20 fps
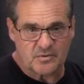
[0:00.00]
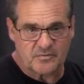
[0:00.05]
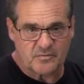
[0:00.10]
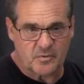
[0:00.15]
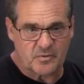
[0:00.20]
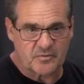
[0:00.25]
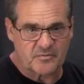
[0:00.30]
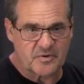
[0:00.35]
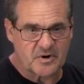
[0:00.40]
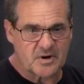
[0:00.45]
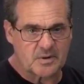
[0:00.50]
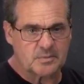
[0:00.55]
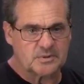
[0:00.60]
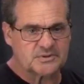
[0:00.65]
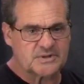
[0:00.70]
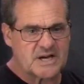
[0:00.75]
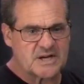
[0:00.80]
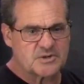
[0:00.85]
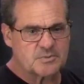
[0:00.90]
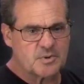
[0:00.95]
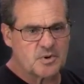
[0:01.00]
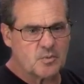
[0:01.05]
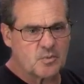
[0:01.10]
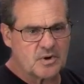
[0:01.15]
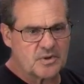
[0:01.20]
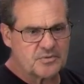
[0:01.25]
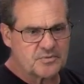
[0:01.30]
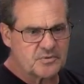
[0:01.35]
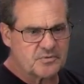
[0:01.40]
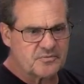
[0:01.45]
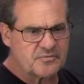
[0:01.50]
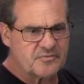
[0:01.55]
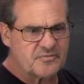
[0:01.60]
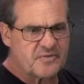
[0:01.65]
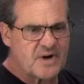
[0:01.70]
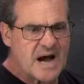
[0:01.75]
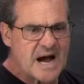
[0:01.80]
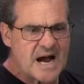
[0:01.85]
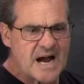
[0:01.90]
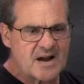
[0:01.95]
For variables attribute 1 through
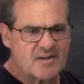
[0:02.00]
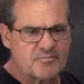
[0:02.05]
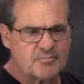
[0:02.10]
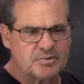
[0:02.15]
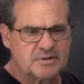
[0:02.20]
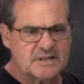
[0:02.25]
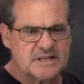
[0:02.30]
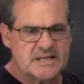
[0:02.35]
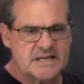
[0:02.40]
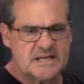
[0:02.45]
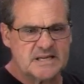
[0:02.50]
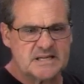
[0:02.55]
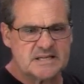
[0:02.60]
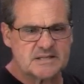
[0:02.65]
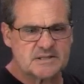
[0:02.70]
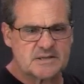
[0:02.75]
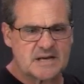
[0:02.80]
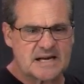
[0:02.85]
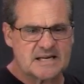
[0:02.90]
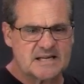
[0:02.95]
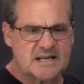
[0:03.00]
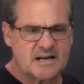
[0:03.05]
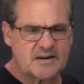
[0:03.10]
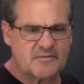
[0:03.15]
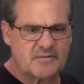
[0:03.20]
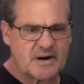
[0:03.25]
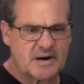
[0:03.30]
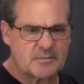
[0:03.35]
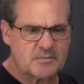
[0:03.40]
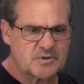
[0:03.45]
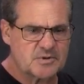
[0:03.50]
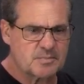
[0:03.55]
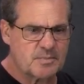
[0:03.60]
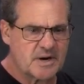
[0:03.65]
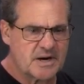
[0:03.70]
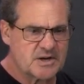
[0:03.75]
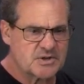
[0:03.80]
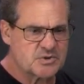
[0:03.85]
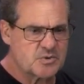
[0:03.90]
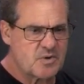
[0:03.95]
5, please identify
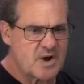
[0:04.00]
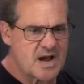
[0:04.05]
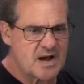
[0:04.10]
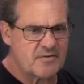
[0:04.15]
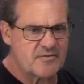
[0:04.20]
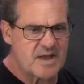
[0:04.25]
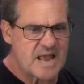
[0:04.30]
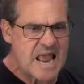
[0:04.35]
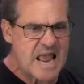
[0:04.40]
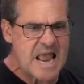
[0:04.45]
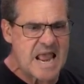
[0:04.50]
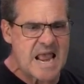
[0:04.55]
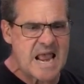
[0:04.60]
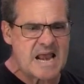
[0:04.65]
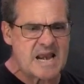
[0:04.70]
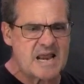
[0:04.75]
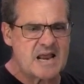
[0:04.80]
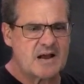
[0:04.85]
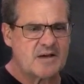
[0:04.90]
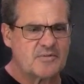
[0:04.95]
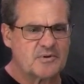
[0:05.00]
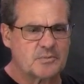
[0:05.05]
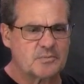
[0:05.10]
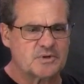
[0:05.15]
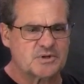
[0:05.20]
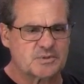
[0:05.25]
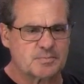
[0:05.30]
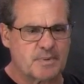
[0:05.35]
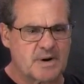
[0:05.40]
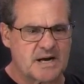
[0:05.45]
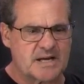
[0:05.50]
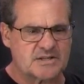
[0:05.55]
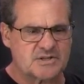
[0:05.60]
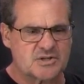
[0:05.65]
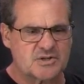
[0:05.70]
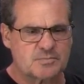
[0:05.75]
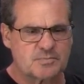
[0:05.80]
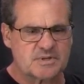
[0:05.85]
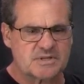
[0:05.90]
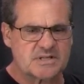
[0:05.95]
respondents who have any other
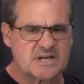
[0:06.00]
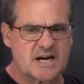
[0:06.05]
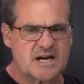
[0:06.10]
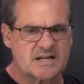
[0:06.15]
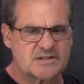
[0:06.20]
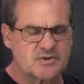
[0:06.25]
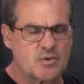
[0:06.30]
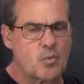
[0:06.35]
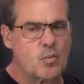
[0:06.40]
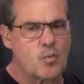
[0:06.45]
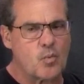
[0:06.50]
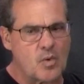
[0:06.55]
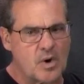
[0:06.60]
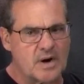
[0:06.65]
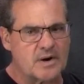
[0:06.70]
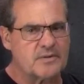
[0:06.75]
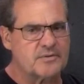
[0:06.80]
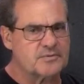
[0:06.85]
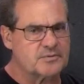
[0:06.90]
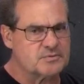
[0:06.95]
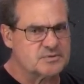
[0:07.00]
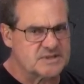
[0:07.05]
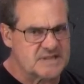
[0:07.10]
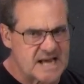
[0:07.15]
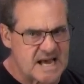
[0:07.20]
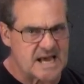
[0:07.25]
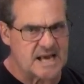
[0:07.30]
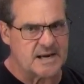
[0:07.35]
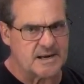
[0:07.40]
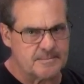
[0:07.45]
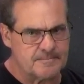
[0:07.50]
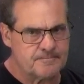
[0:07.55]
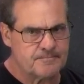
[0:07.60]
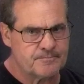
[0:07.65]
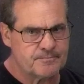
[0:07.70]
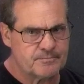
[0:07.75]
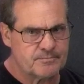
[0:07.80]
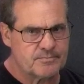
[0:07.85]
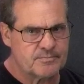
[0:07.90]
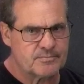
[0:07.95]
responses besides a 1 through 10.
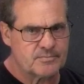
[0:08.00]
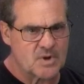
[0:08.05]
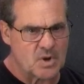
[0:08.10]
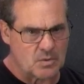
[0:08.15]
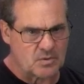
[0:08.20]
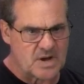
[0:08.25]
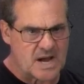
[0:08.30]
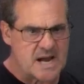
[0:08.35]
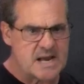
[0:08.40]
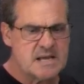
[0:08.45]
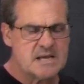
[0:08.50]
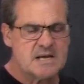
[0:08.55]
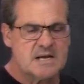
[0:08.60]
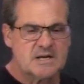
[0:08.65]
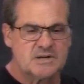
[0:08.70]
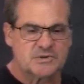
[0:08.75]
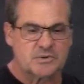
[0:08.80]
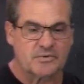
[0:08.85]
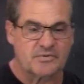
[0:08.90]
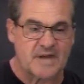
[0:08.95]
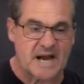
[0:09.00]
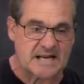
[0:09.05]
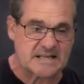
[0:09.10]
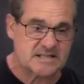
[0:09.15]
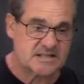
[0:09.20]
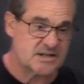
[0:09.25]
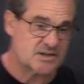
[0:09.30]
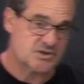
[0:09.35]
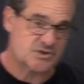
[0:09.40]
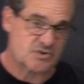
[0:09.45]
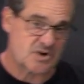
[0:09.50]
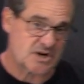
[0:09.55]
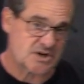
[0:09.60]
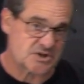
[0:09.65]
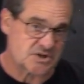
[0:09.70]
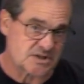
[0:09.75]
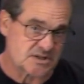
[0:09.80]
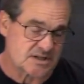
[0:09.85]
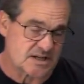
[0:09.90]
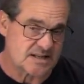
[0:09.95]
Okay, so that's the
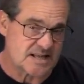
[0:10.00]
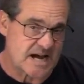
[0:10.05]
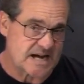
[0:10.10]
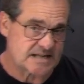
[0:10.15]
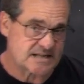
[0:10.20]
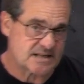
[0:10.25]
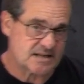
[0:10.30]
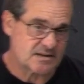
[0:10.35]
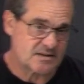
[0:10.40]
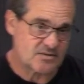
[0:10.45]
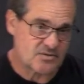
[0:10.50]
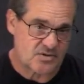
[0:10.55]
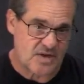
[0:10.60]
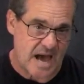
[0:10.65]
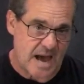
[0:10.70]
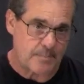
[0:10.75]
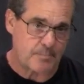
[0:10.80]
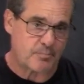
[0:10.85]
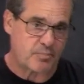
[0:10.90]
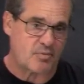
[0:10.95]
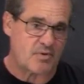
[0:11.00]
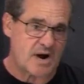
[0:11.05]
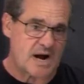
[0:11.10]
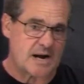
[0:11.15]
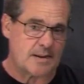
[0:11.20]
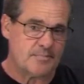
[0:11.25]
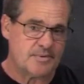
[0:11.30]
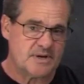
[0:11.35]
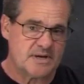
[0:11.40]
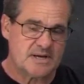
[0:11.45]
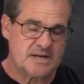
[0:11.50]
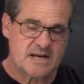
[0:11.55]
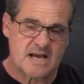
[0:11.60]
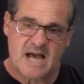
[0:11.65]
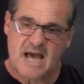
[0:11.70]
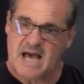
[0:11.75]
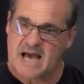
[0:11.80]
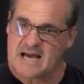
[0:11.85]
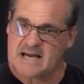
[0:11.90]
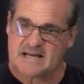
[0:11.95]
instructions, and that prompt
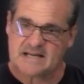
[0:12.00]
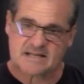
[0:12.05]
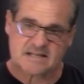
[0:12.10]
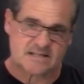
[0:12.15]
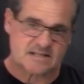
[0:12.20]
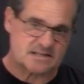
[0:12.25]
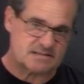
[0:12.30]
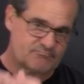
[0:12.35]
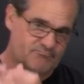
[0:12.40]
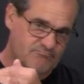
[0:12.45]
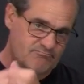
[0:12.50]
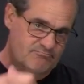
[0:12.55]
has